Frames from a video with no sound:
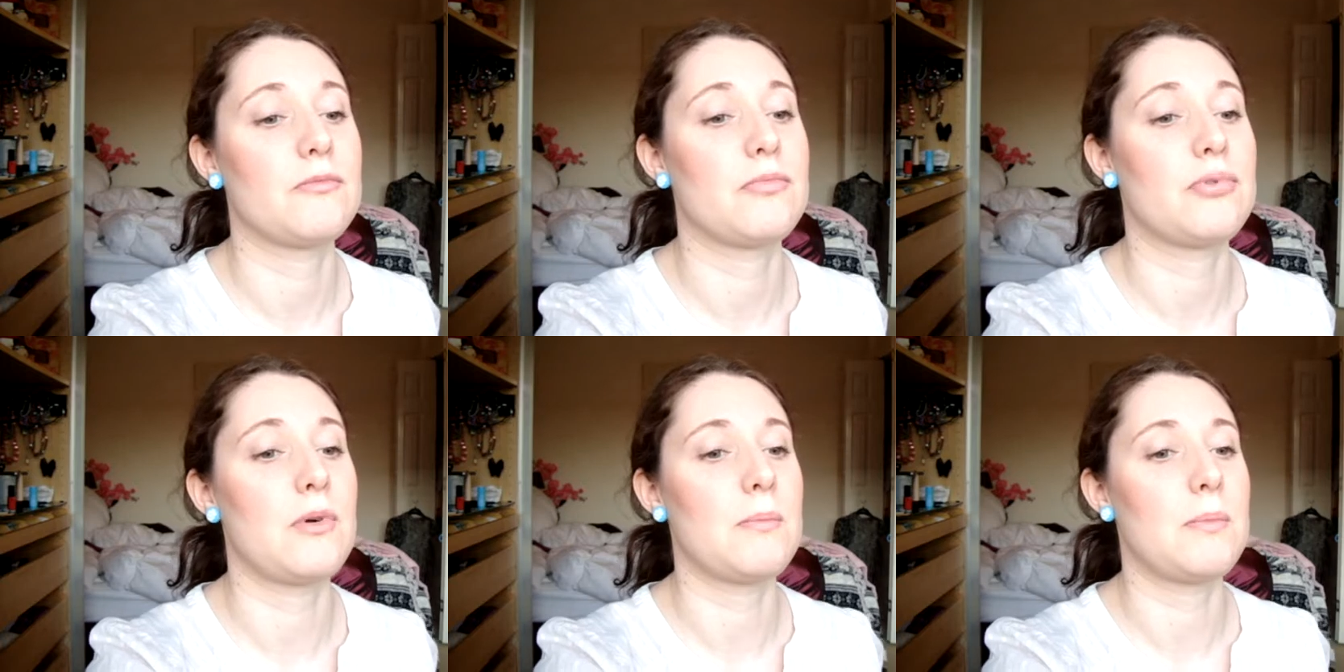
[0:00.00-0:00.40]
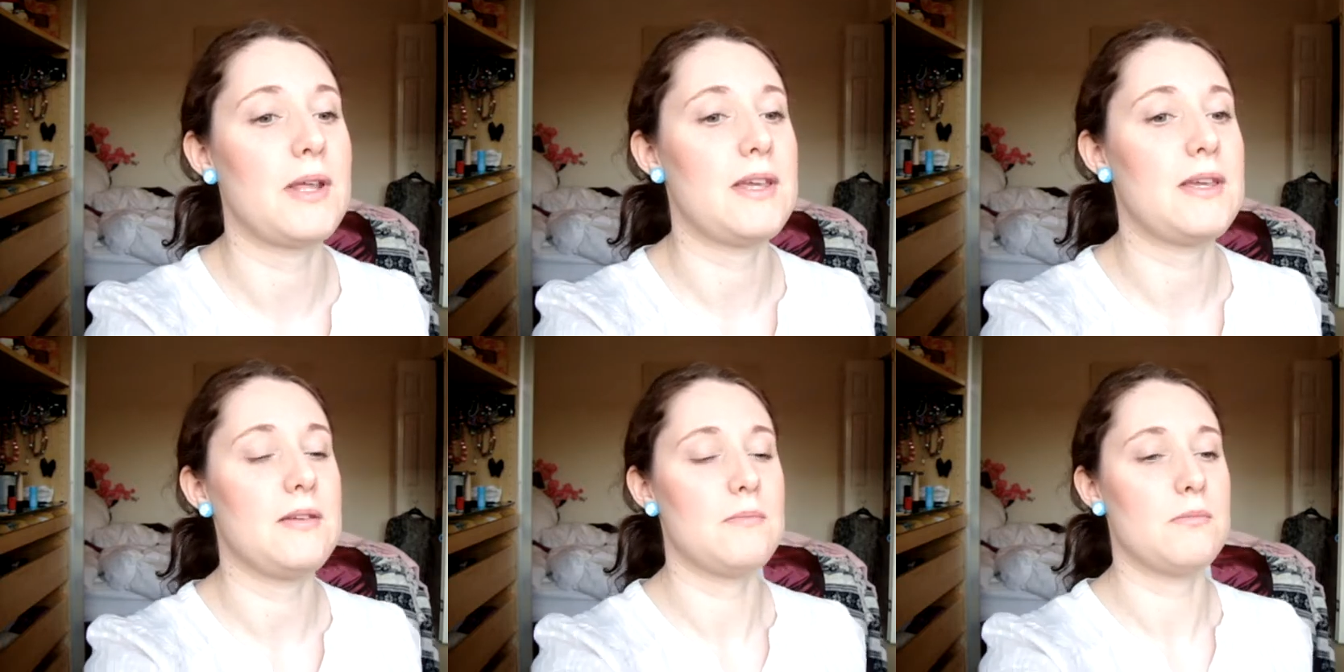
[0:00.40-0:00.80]

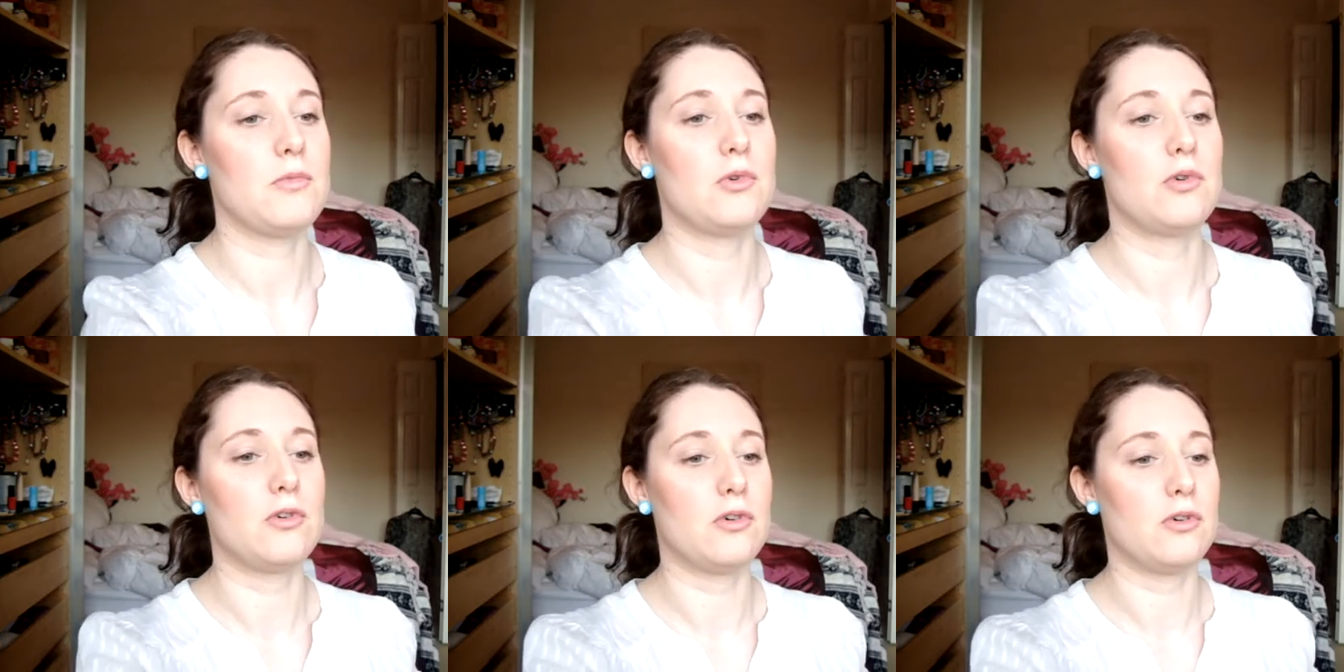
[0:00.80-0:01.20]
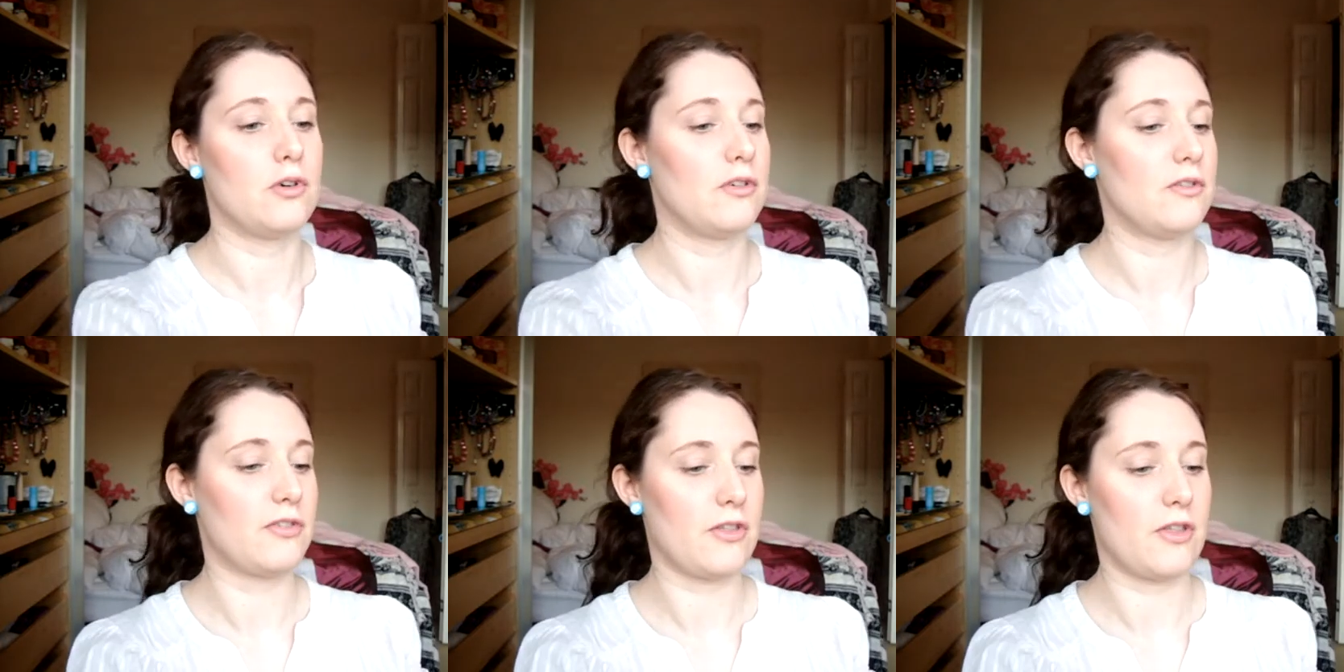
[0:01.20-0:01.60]
probably more
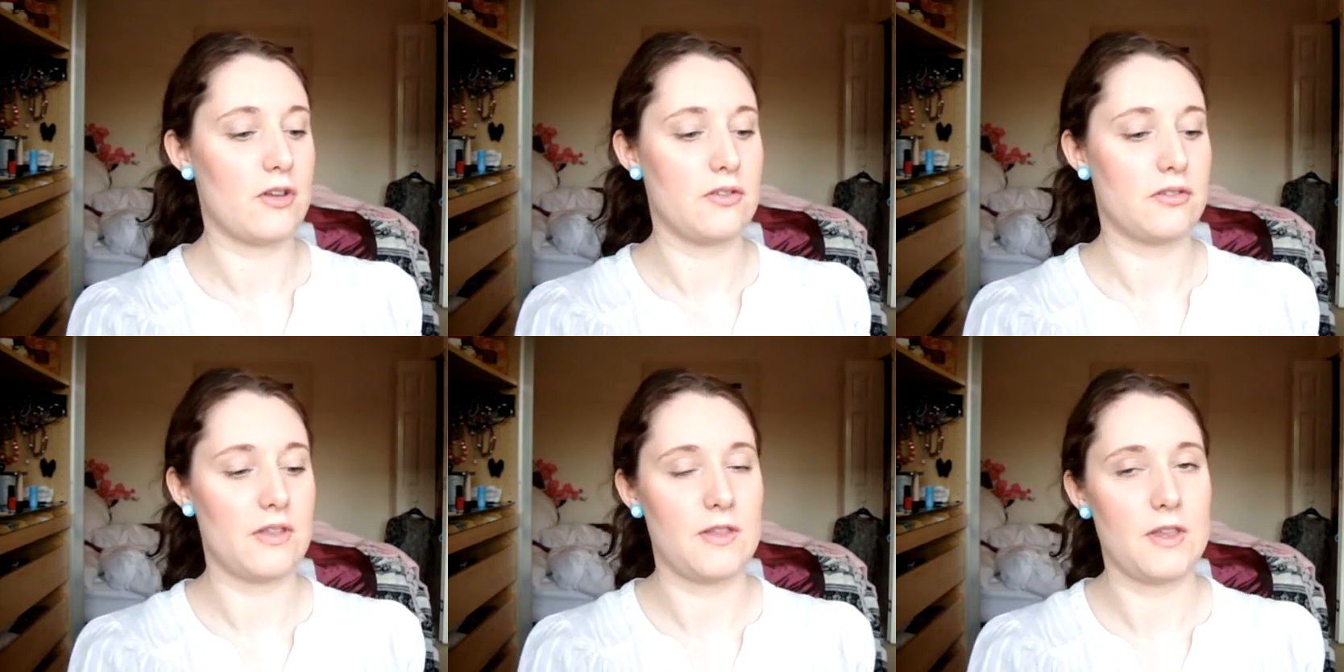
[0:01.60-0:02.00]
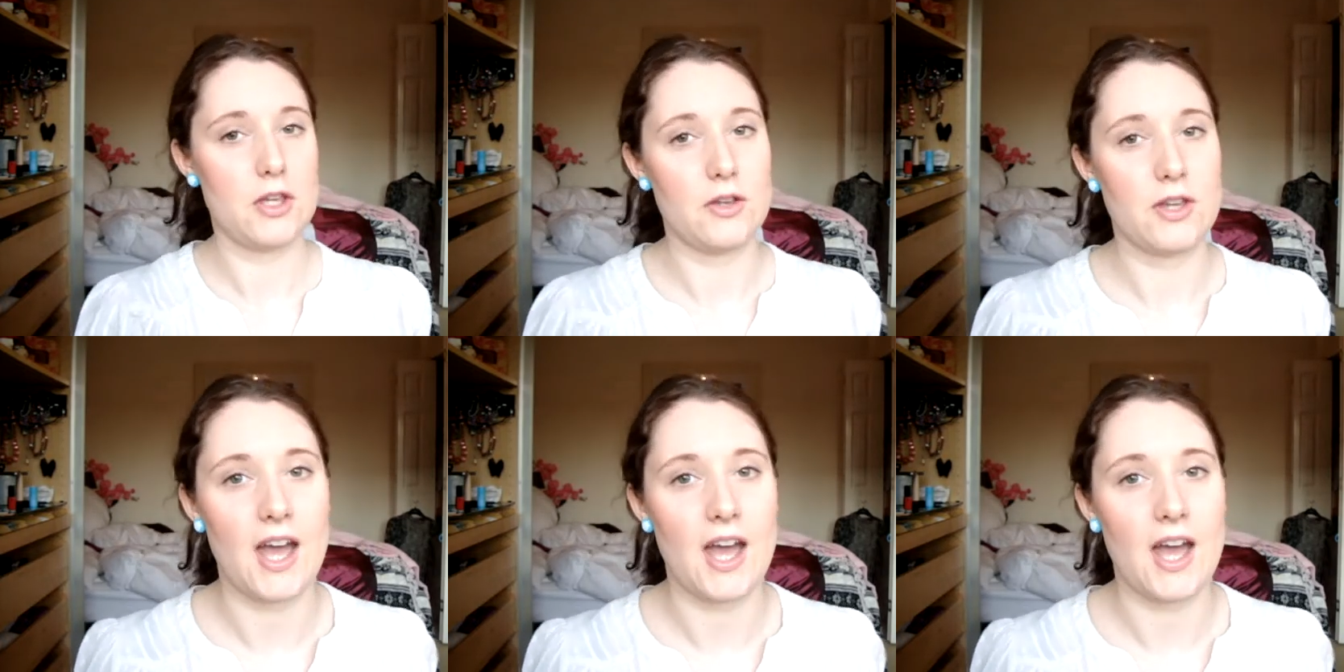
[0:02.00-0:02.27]
for those in the